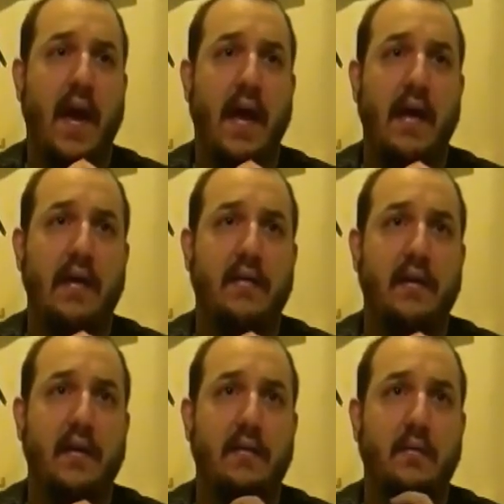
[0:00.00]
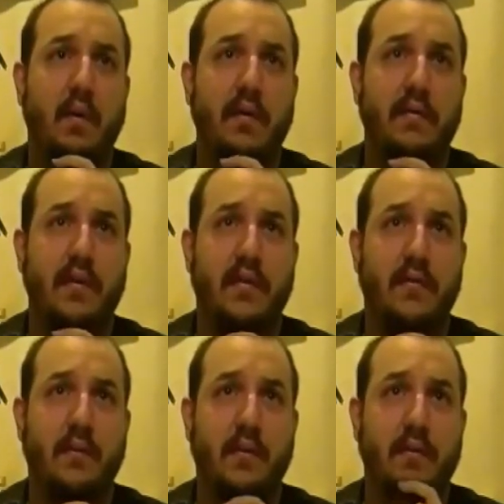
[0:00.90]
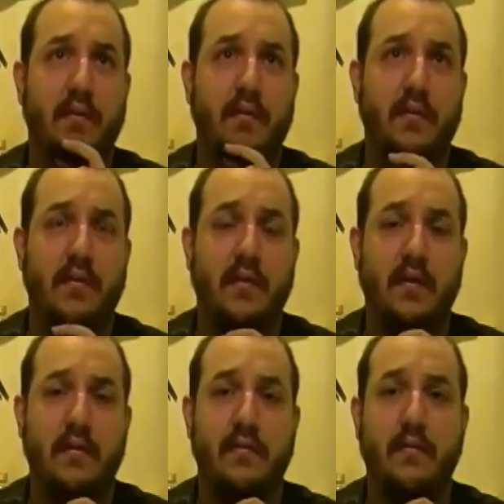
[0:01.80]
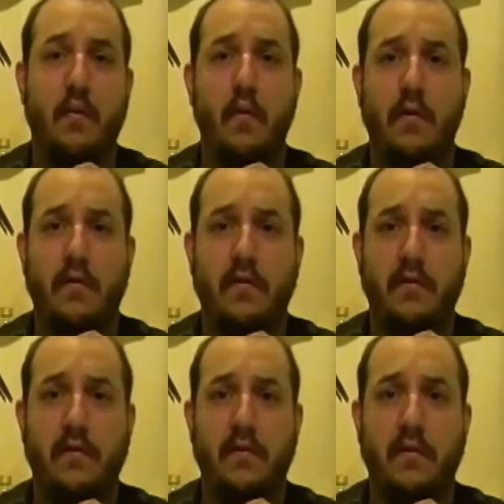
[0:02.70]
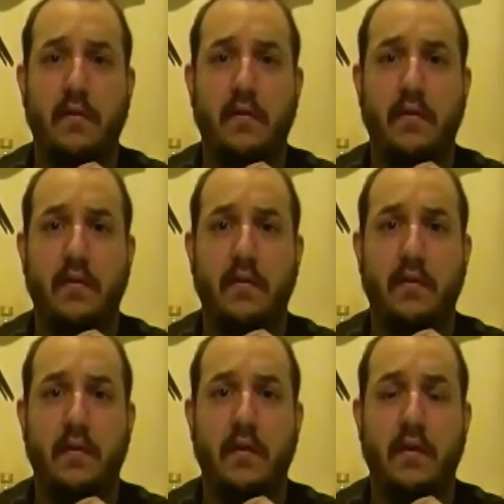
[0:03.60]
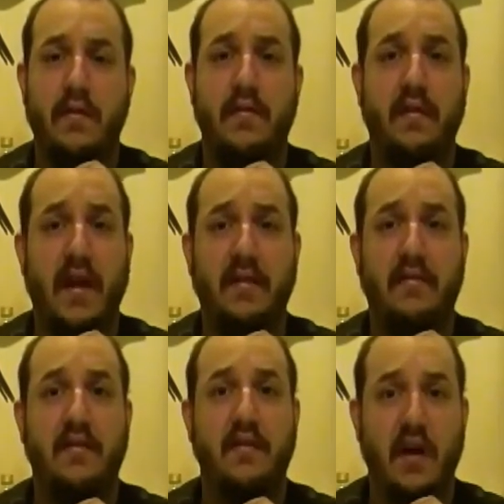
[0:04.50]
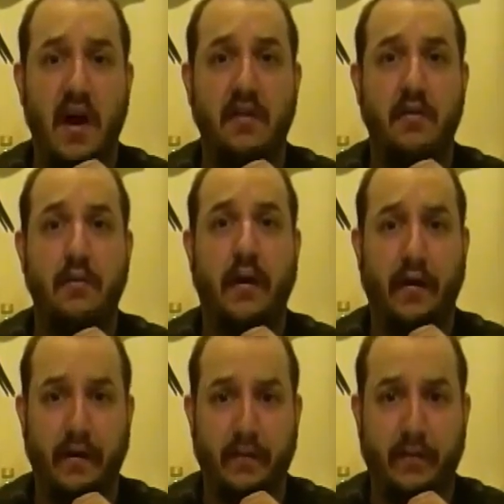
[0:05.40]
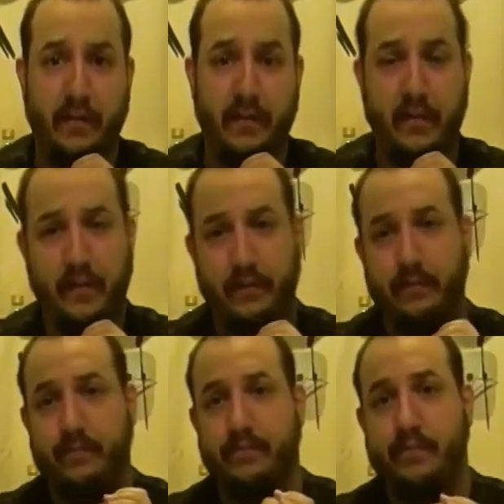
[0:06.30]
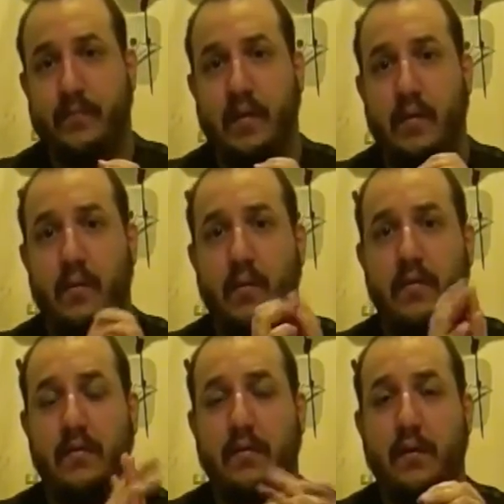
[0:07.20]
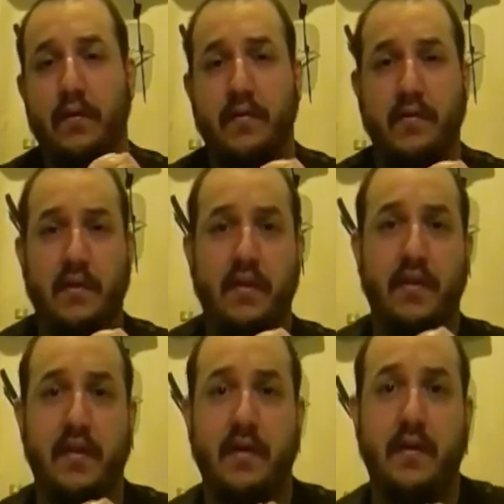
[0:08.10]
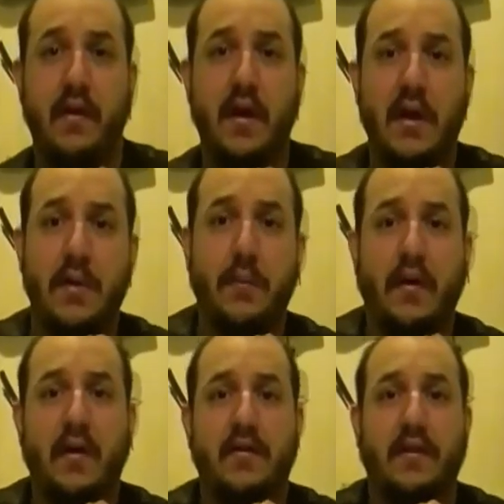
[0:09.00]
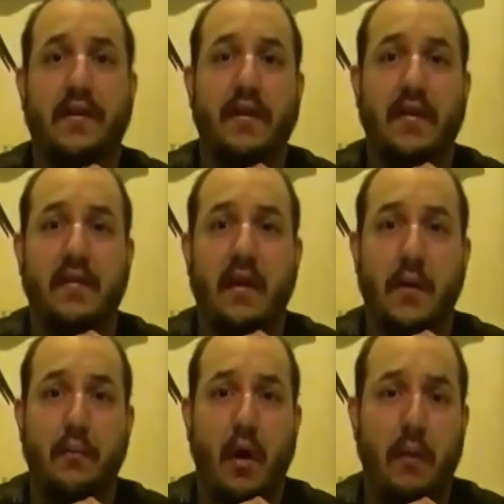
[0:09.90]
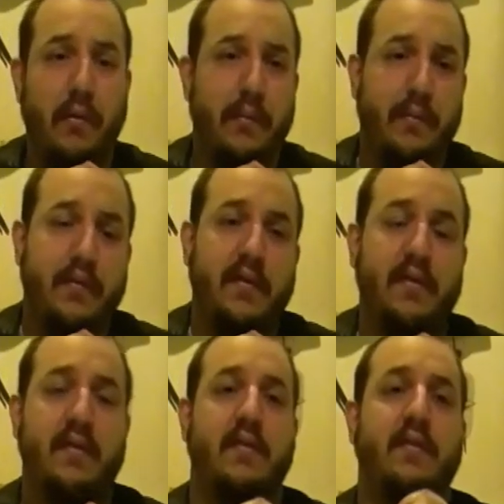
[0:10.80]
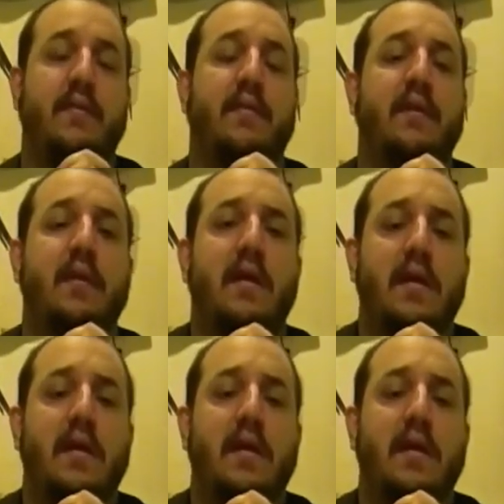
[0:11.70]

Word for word: And uh, one of this was the force the states to not do tariffs which of course is a good thing because it creates a lot of problems. This is